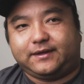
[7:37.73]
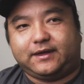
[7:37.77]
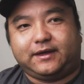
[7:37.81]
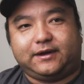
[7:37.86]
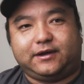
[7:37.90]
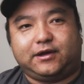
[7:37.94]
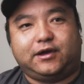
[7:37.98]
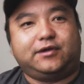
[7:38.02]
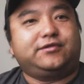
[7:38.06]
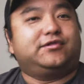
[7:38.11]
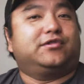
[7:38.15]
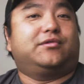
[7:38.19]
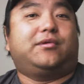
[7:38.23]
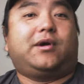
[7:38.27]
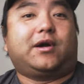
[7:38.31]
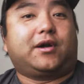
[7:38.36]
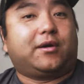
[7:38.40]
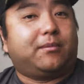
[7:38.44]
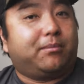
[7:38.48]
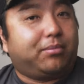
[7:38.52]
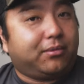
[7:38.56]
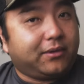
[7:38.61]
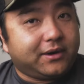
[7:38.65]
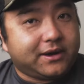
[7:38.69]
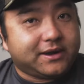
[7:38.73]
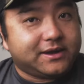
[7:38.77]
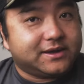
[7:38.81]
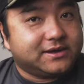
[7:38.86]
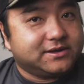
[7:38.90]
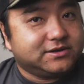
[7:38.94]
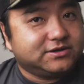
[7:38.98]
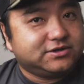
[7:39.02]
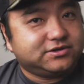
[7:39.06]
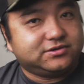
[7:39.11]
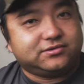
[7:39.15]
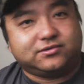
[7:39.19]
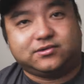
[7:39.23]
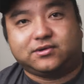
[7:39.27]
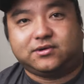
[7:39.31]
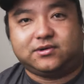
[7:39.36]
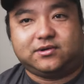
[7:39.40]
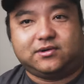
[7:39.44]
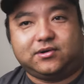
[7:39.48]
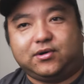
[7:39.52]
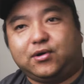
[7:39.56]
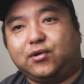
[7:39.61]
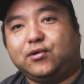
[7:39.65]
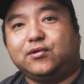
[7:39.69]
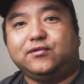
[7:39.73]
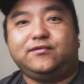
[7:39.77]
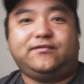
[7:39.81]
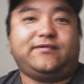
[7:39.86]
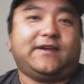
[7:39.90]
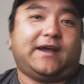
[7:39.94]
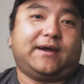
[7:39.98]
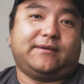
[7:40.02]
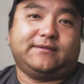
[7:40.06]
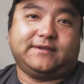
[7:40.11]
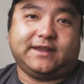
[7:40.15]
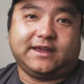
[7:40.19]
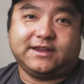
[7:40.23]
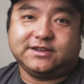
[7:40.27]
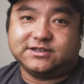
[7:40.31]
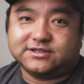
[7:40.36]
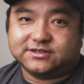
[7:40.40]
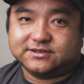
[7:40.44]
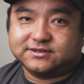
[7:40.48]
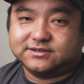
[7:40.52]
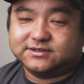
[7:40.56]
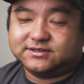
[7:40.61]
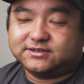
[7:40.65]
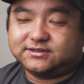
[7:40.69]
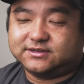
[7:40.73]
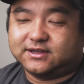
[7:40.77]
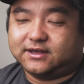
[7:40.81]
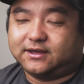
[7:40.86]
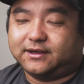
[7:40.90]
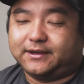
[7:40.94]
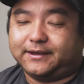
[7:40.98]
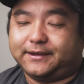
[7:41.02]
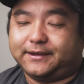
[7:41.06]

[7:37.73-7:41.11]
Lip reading: an underwater bridge or old foundations.